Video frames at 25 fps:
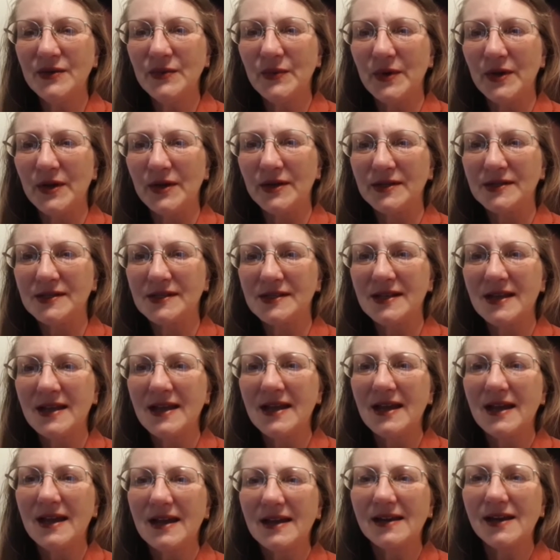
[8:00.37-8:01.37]
words,
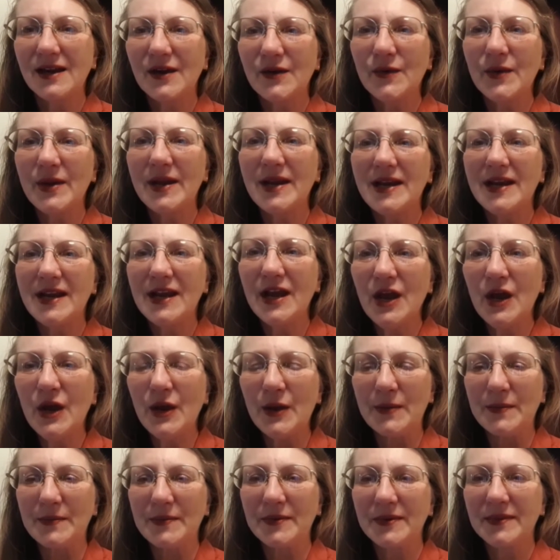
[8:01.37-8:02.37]
and I really
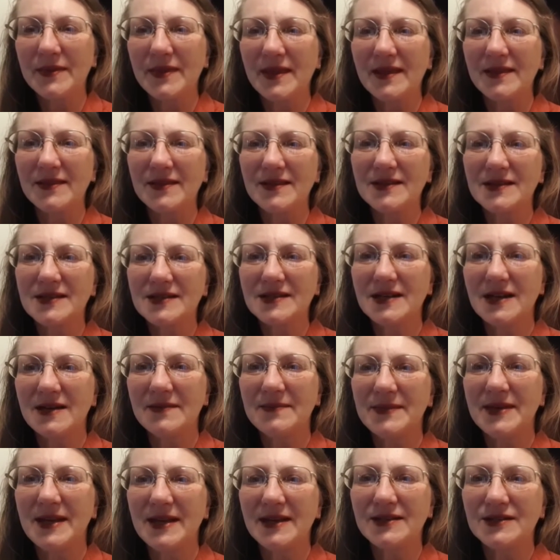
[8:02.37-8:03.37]
hope that this
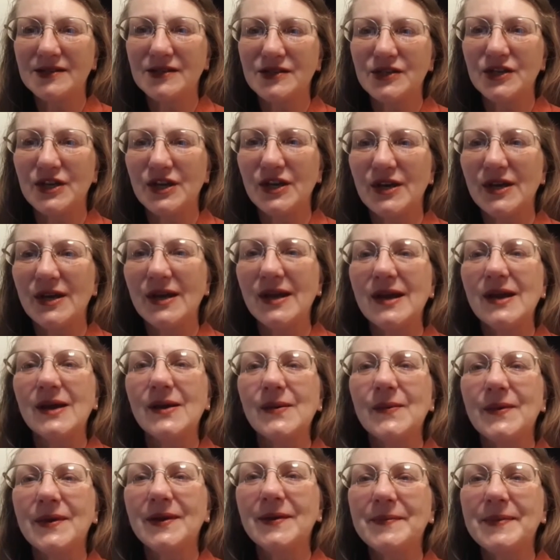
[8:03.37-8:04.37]
time next year
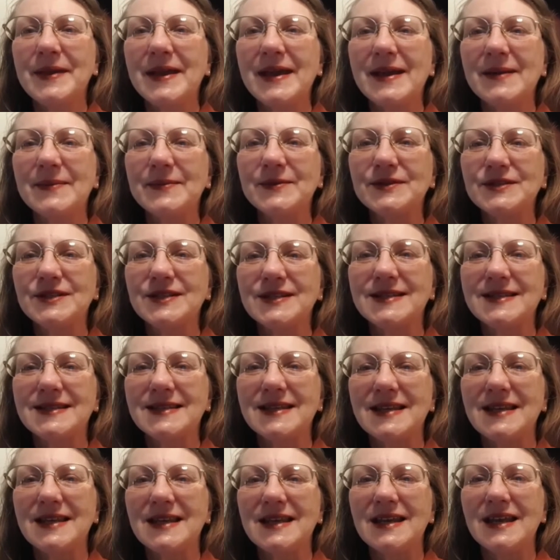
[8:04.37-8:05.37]
we'll be able to
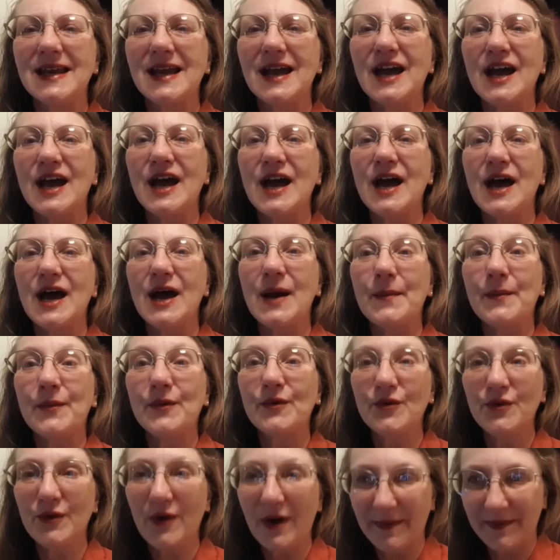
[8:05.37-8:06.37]
see a
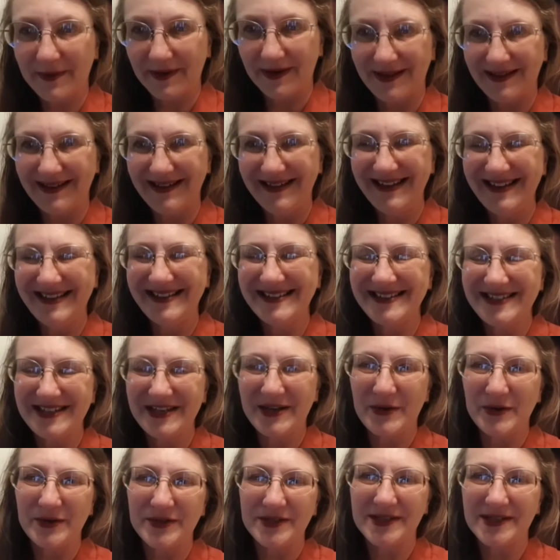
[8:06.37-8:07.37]
proper
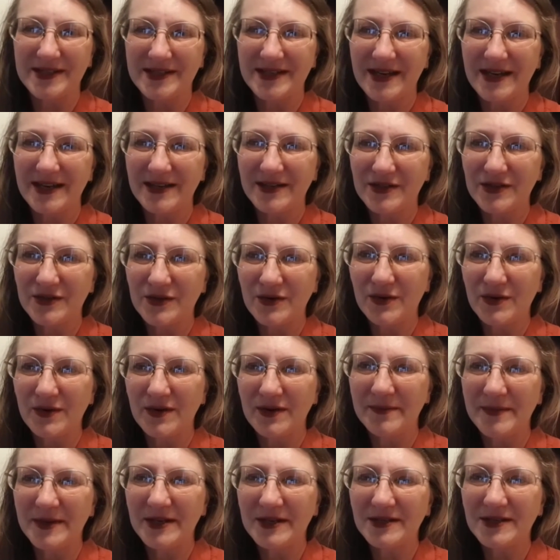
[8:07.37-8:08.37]
Deon's Day
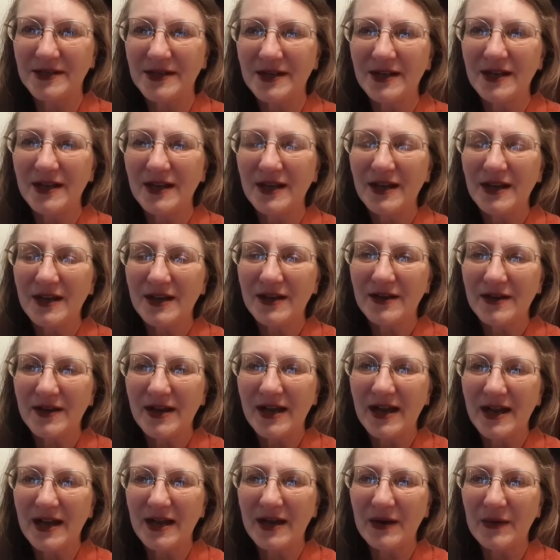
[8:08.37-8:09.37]
tournament
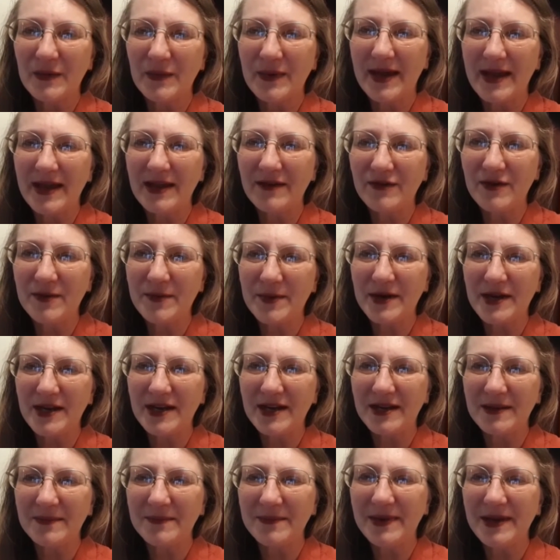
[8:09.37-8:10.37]
where everybody
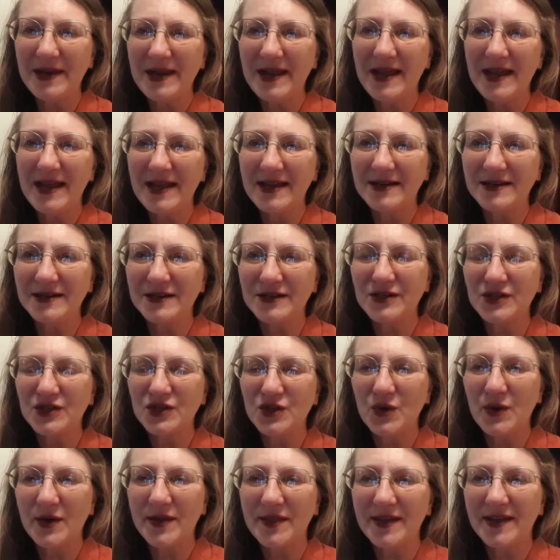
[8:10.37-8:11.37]
can play and
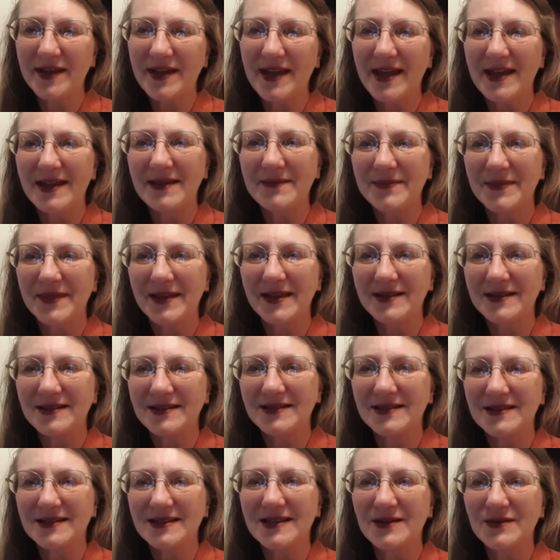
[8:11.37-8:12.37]
enjoy the game that
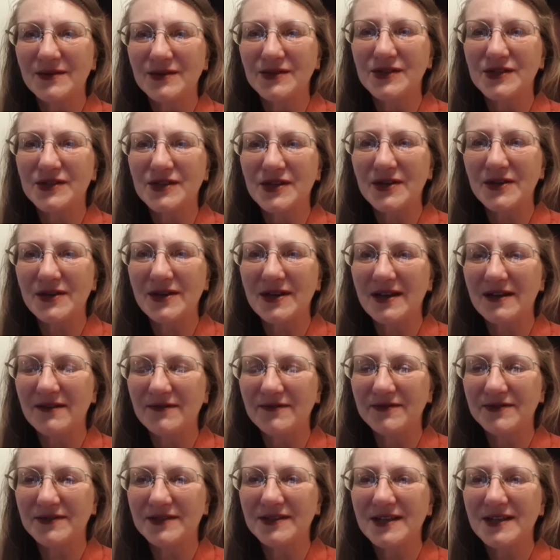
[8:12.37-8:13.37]
Deon so loved.